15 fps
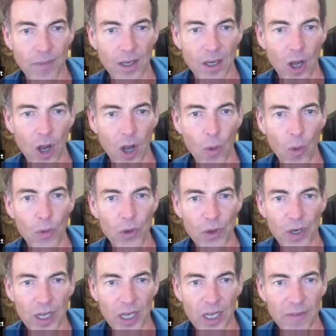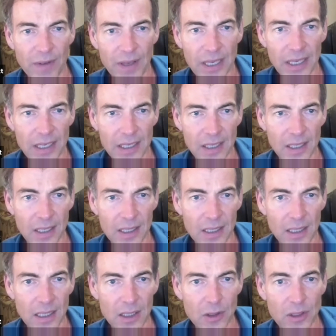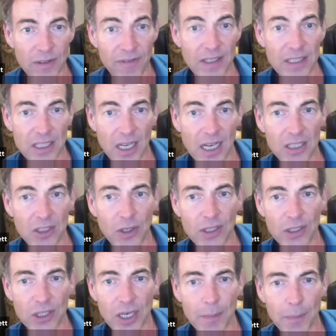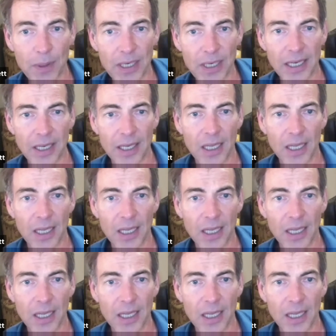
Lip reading: owner of a clear defense contractor company